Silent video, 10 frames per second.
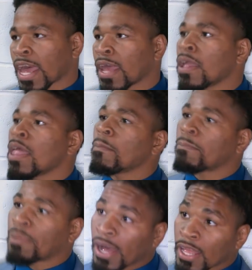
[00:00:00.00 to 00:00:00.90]

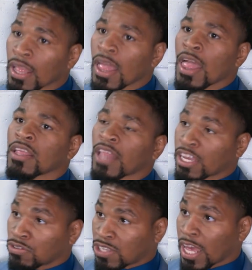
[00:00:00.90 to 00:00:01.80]
that. But
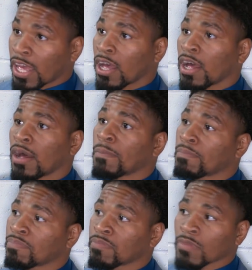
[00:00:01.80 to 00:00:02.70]
like you said,
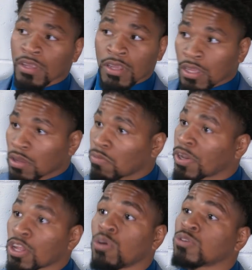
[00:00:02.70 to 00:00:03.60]

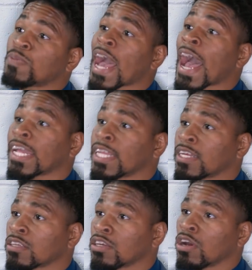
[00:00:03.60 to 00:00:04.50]
we know who's behind
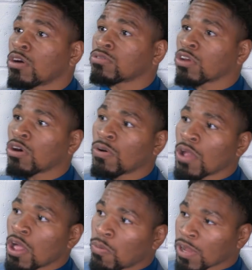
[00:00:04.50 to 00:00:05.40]
it, you know, so
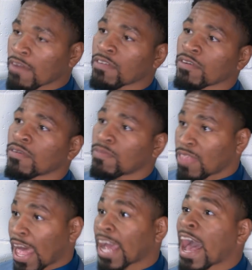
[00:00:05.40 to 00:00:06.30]
whenever
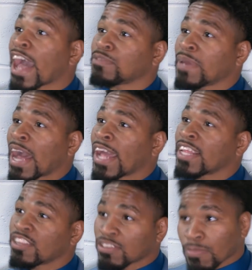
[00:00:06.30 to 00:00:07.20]
that guy is behind
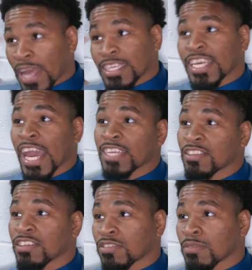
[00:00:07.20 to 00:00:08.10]
it, there's some
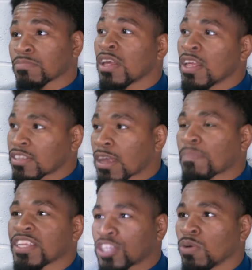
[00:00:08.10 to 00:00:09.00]
education, there's some
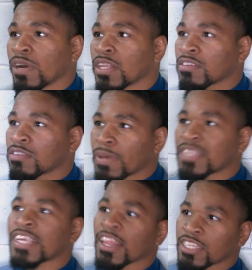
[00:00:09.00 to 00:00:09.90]
something to it, there's some
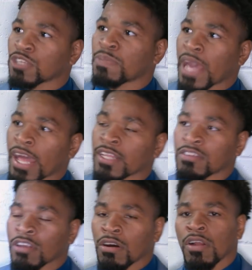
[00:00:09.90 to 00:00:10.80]
intelligence behind it.
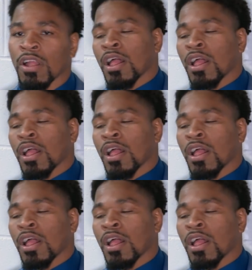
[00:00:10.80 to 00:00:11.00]
So